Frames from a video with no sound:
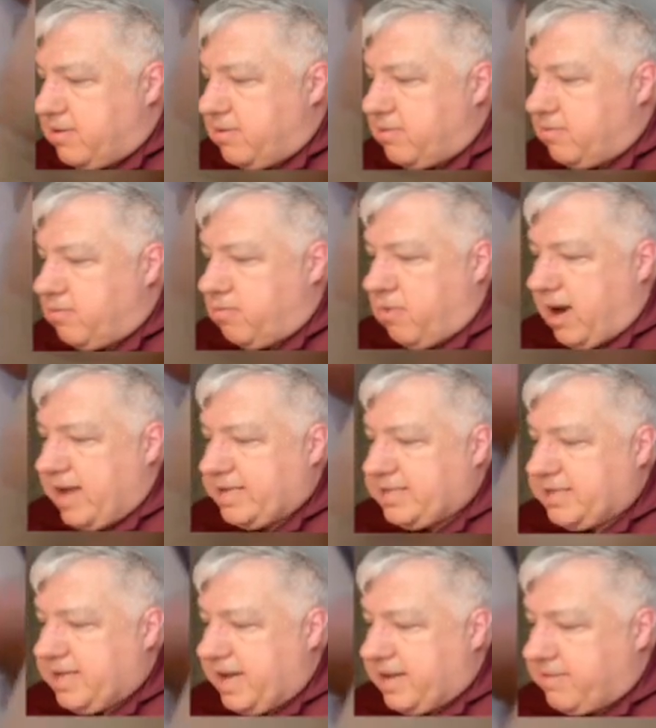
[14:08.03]
y is
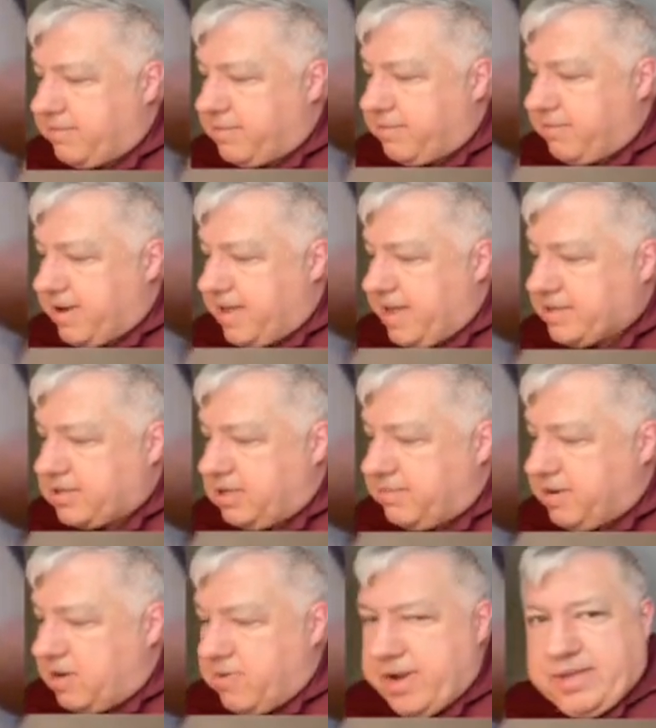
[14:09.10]
-3, that's going to
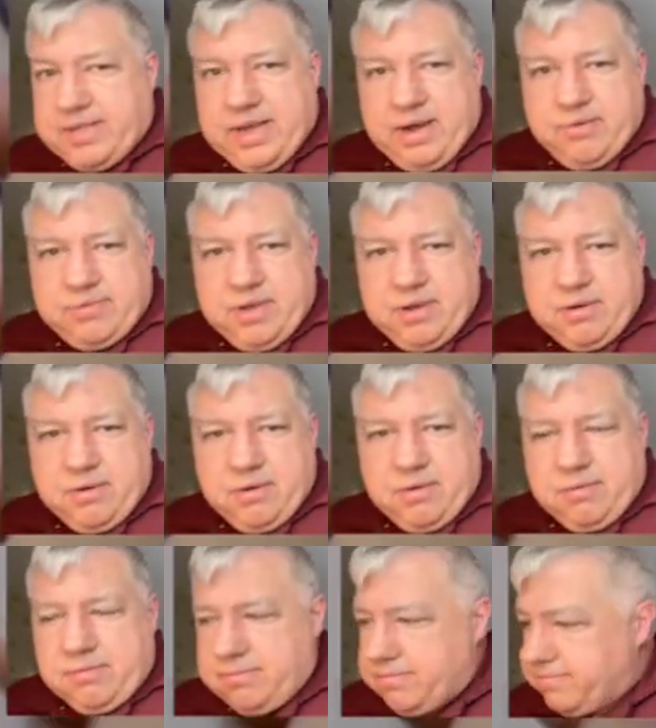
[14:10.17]
be way down here.
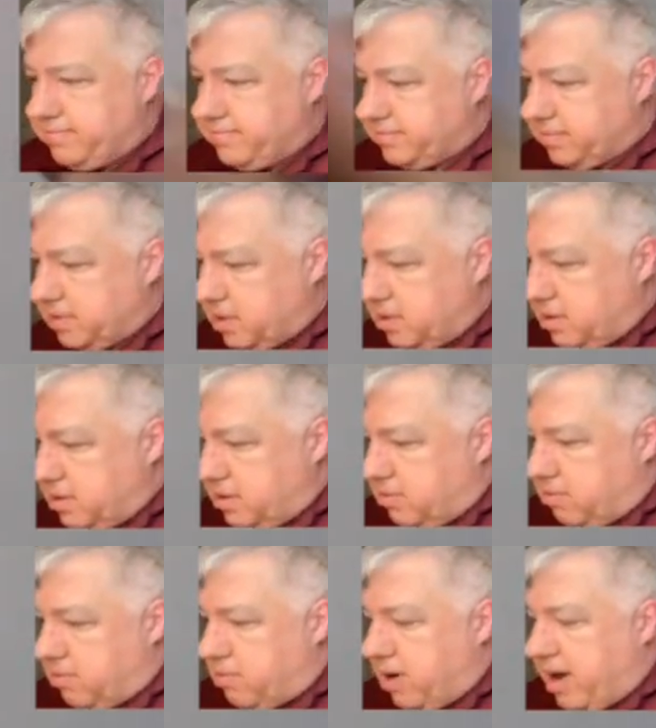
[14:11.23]

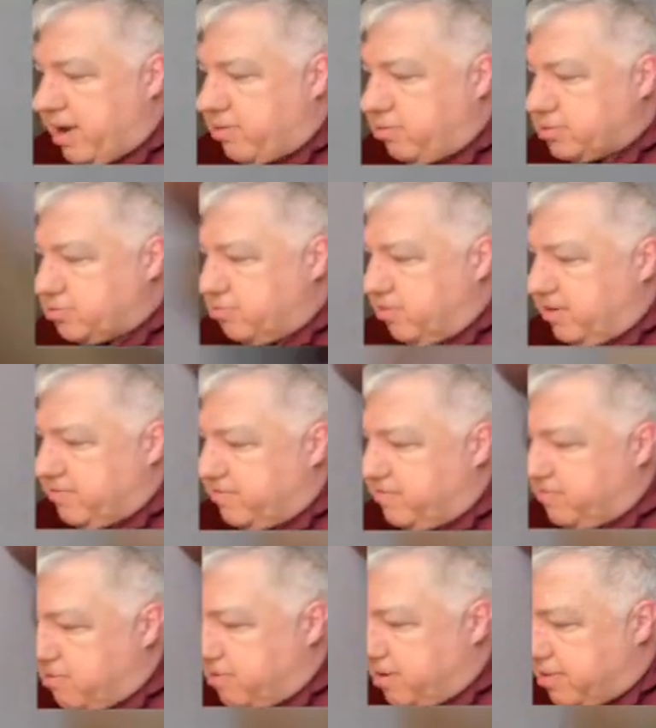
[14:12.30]
When y equals
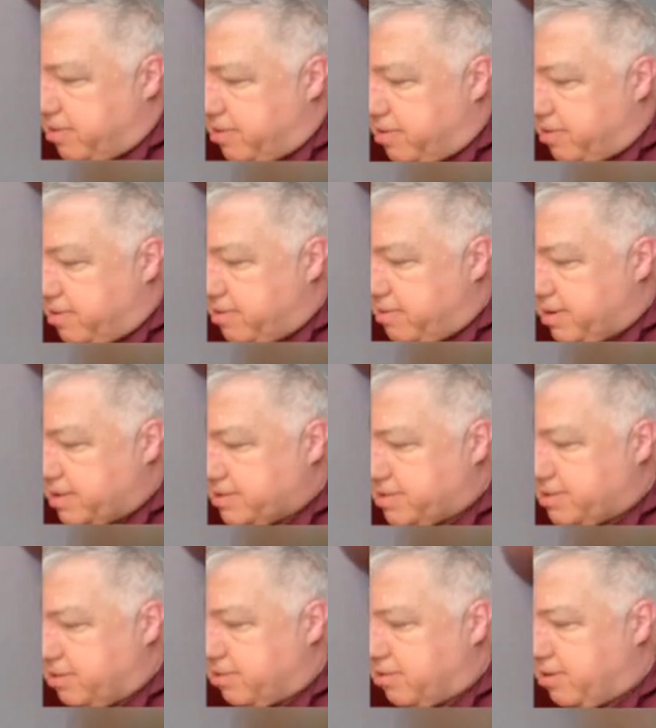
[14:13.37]
1/4, that's
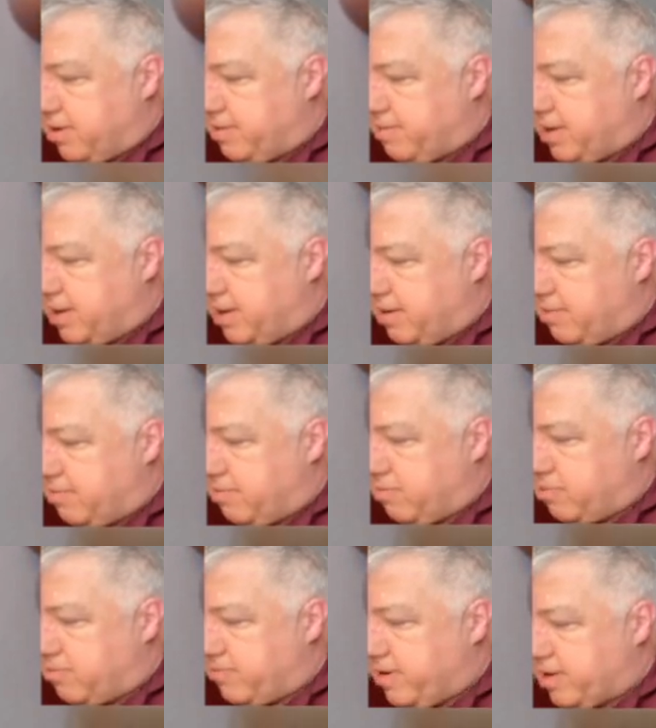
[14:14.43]
still going to be
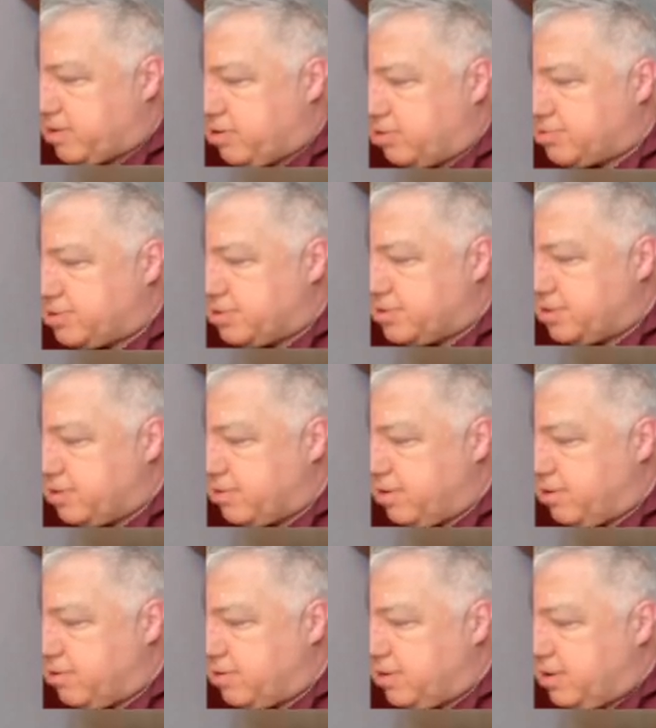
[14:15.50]
very close to
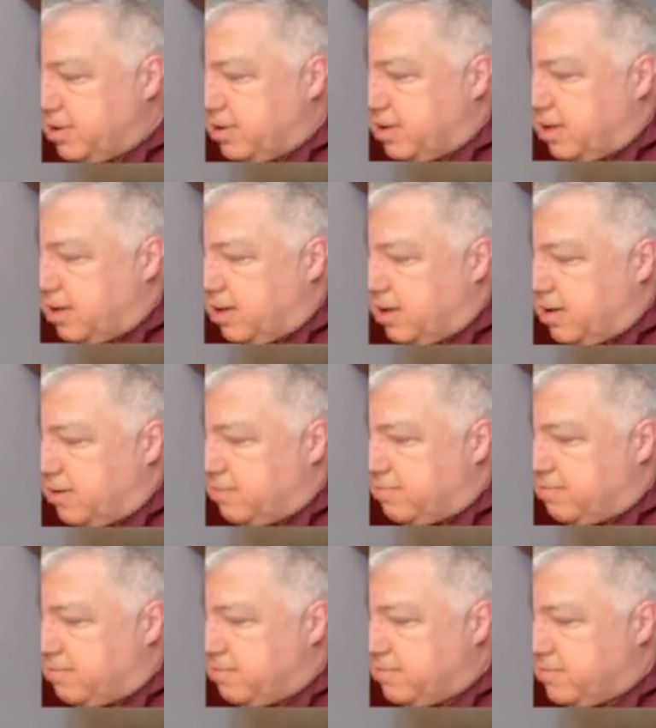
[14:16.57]
0,
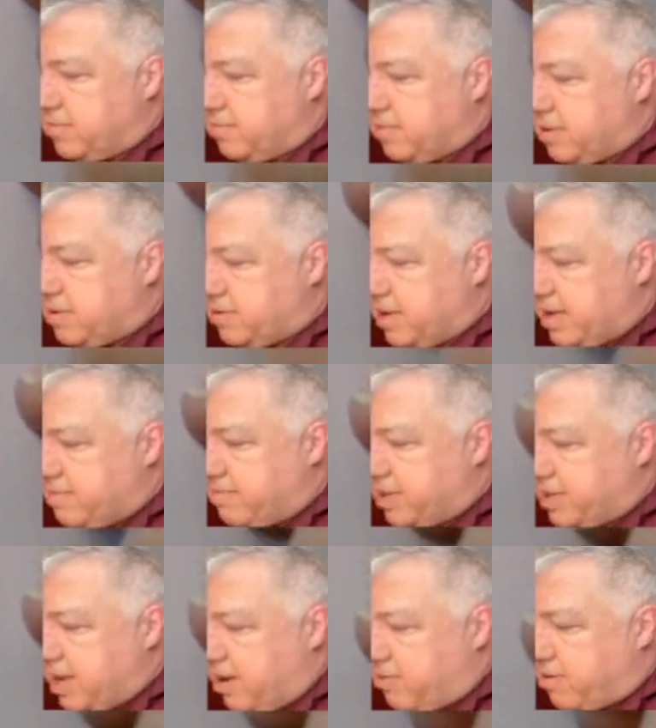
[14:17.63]
but
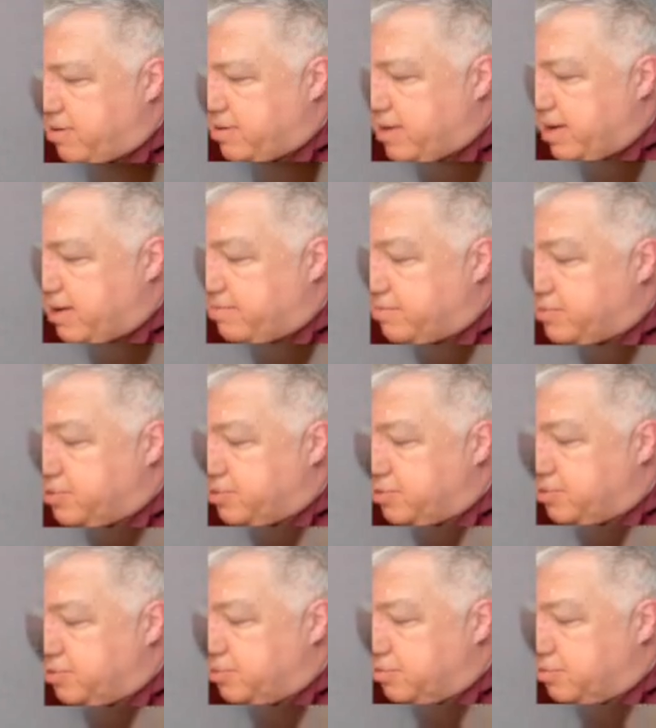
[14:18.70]
now we're at -2.